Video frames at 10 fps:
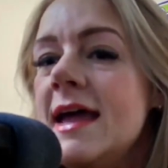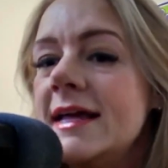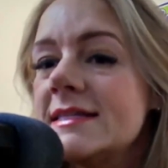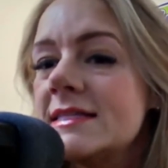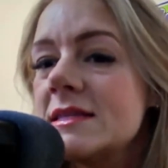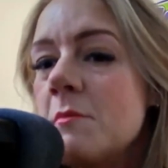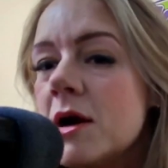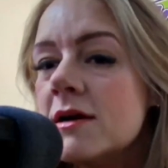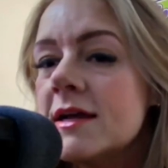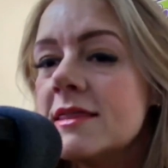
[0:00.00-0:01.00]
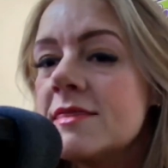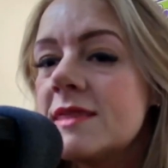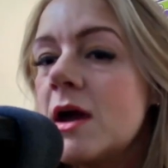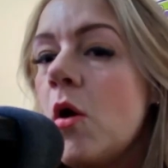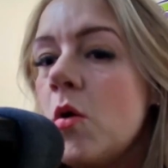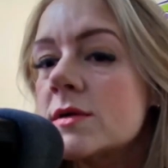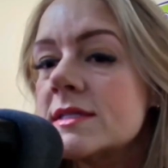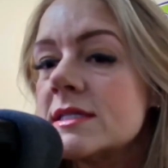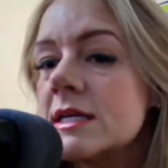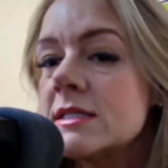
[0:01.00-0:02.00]
It's the market that they
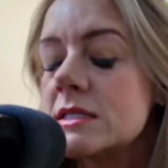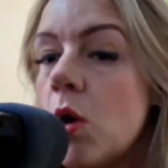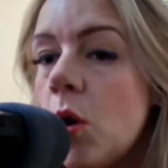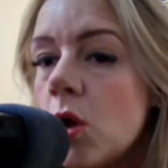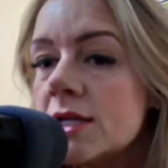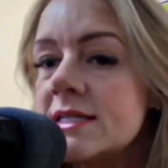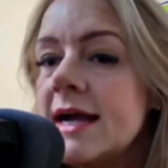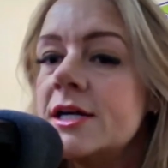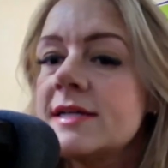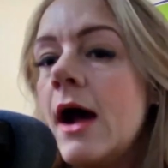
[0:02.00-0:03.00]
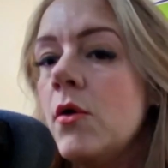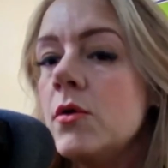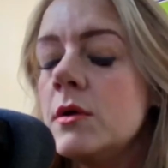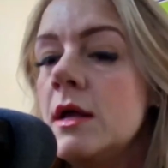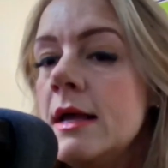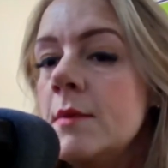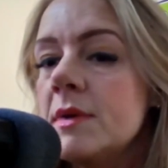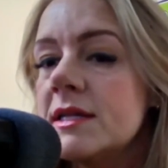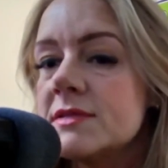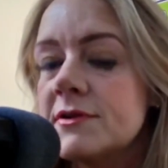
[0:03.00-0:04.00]
host. It's the whole entire town,
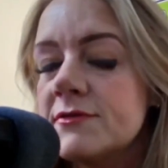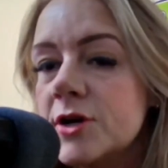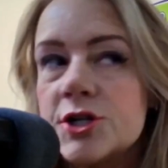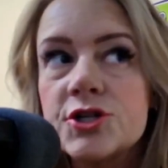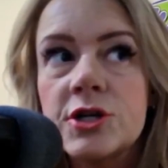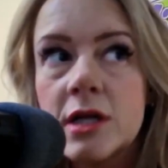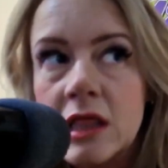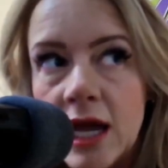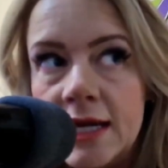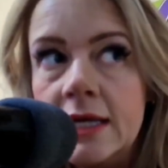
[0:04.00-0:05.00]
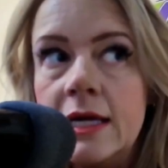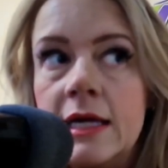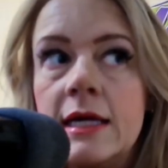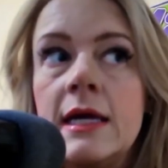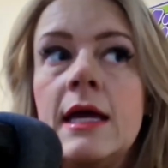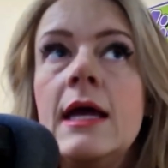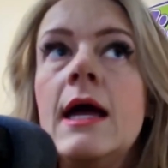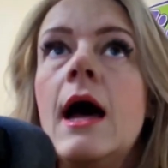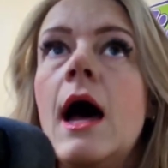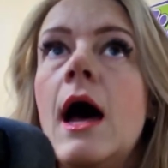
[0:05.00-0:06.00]
but it's for furniture and lighting.
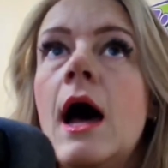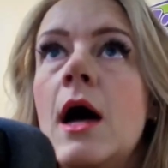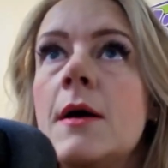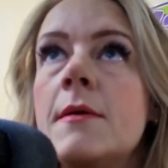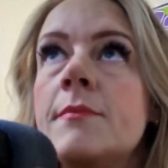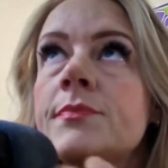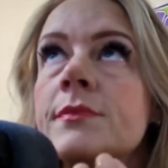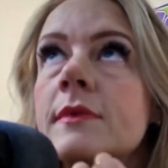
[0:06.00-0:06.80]
And